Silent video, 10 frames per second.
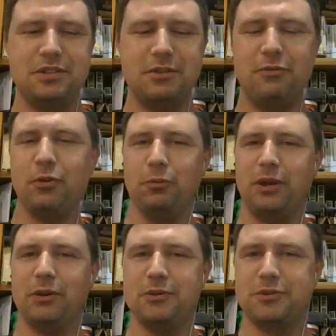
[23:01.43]
difficult
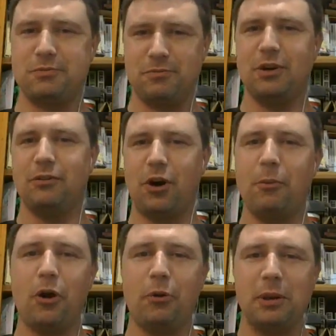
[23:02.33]
because, well, I'm
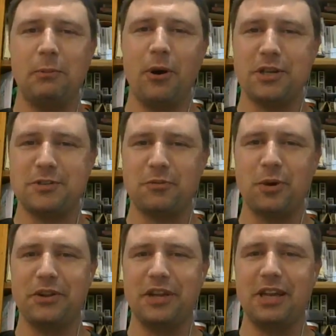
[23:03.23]
horribly biased for
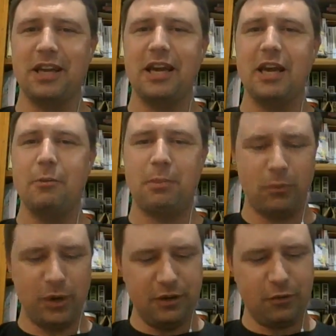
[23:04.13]
one thing. But
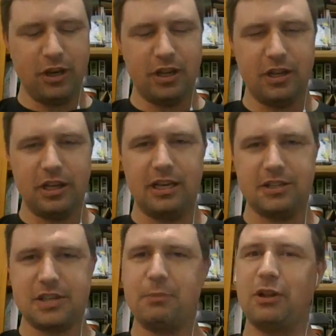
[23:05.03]
when you've got
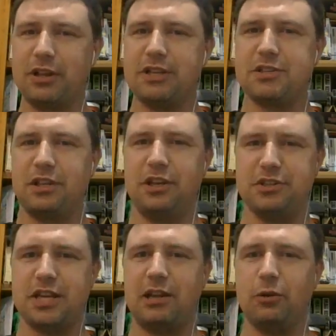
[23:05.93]
something like this that you can
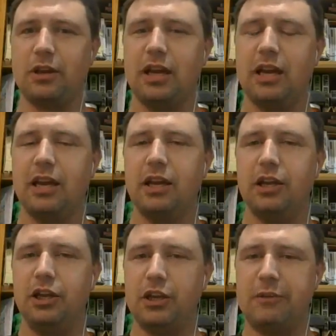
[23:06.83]
say, look,
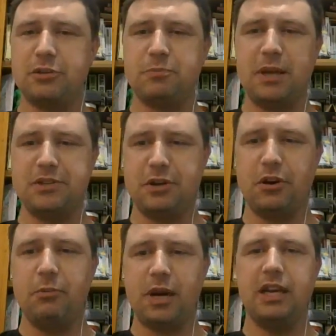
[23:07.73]
you have to spend zero
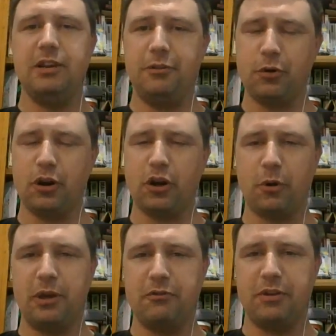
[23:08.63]
money if you've got a
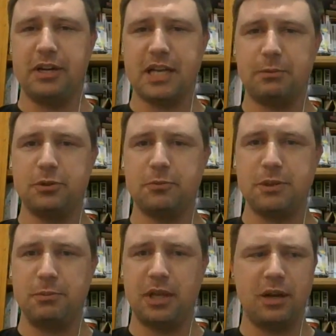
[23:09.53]
copy of Tabletop
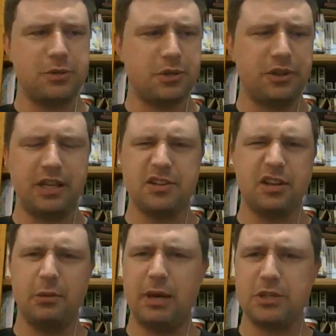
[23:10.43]
Simulator, which I think is
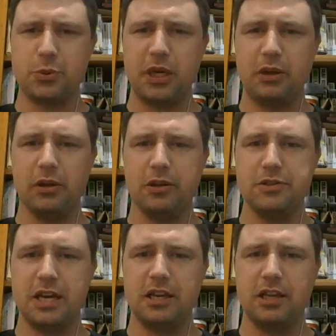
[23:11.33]
only about $20
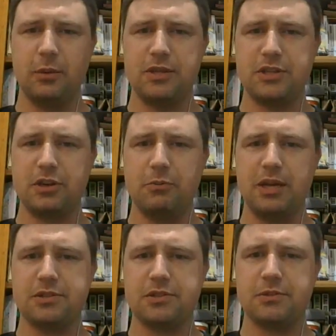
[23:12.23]
US, thereabouts.